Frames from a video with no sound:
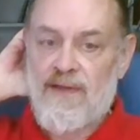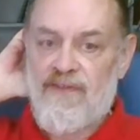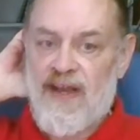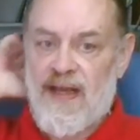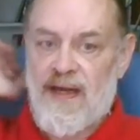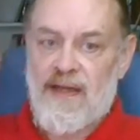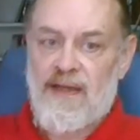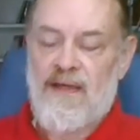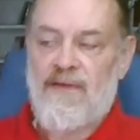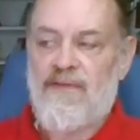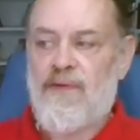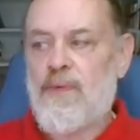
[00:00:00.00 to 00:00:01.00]
the
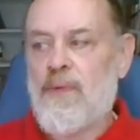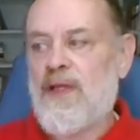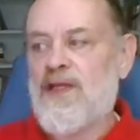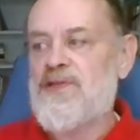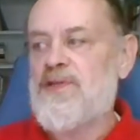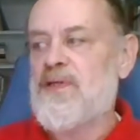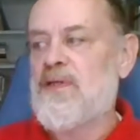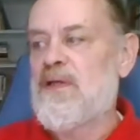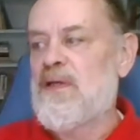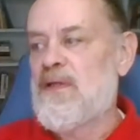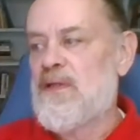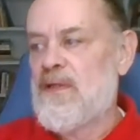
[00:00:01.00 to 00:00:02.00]
vanity of their religion,
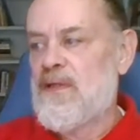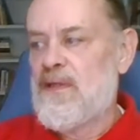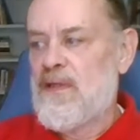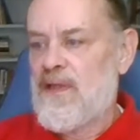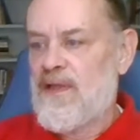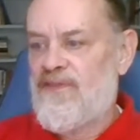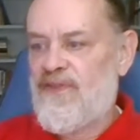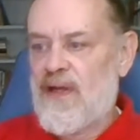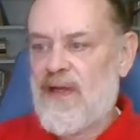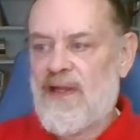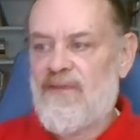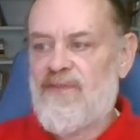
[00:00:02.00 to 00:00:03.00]
the
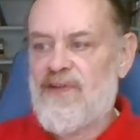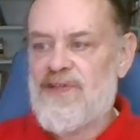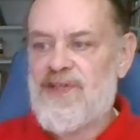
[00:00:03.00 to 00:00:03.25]
folly of their